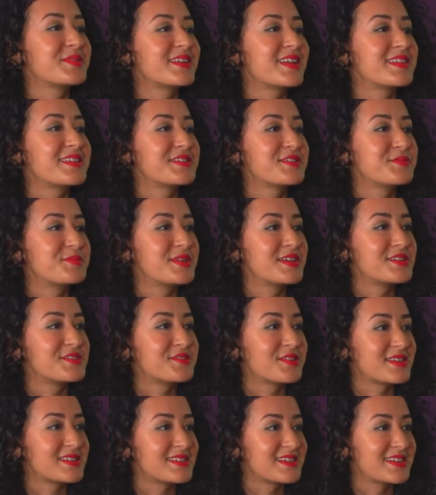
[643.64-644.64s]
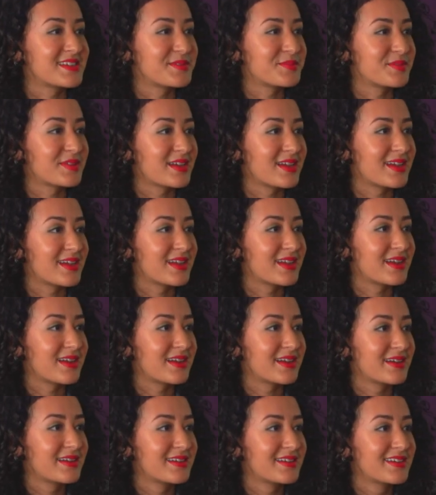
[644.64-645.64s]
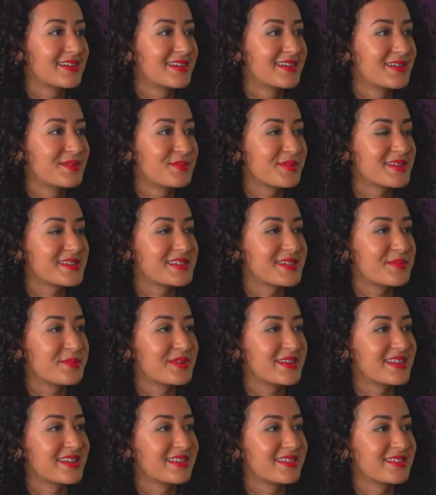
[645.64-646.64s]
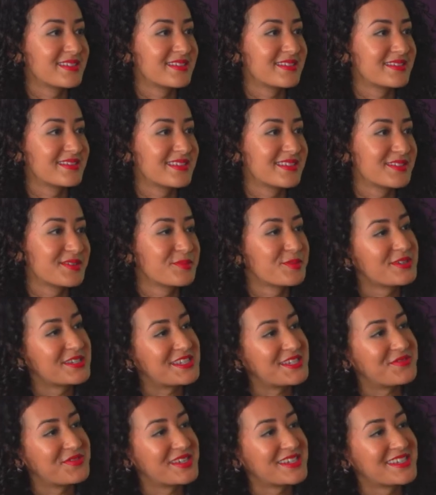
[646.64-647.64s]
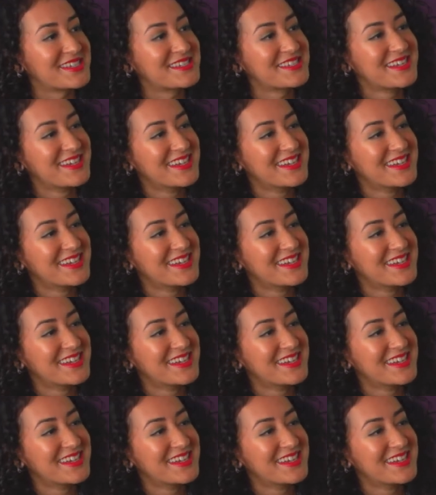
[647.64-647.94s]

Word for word: But I think it'd be interesting to play, uh, play somebody a little, a little more devious.